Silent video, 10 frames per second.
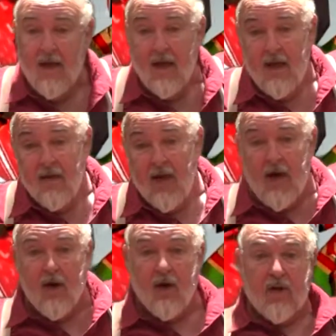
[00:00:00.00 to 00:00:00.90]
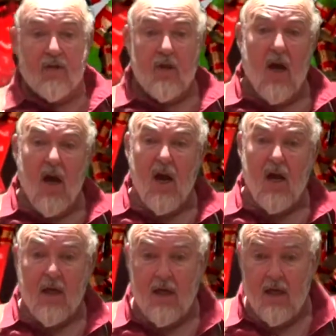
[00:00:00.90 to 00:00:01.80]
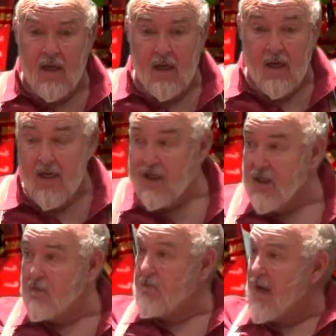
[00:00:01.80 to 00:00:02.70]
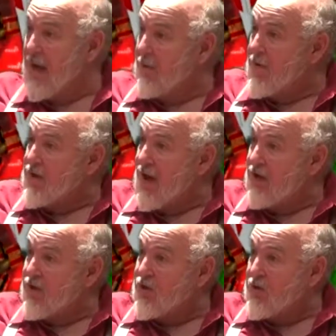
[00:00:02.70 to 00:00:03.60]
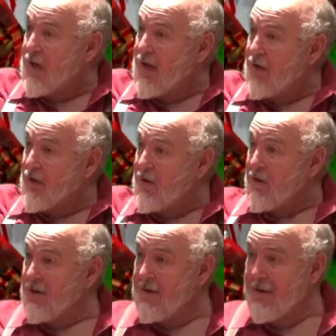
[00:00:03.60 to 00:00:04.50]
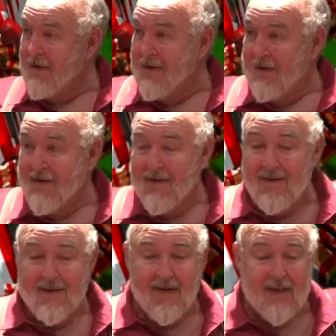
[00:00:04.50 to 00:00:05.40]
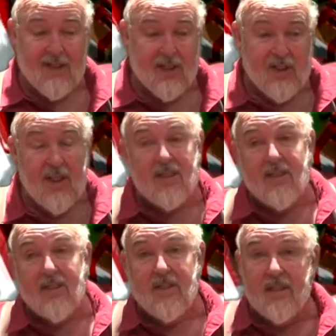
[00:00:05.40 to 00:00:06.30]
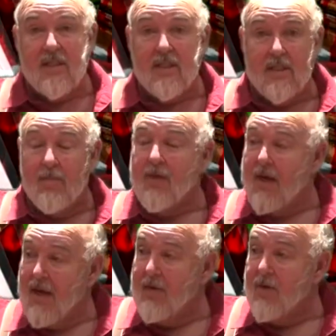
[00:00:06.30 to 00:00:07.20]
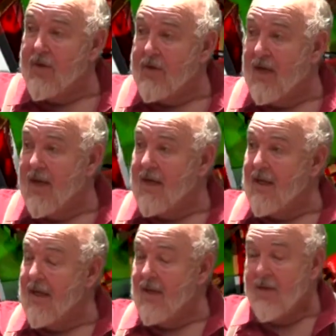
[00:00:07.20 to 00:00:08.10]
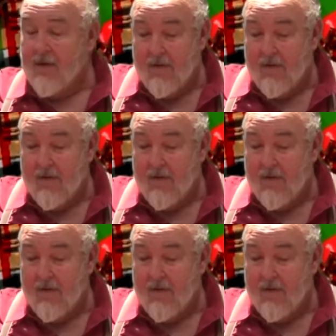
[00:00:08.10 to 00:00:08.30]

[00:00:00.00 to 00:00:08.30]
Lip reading: And then I heard a song. And I said, man, I'm going to tie the two together. I said, this is something I'm going to tie together.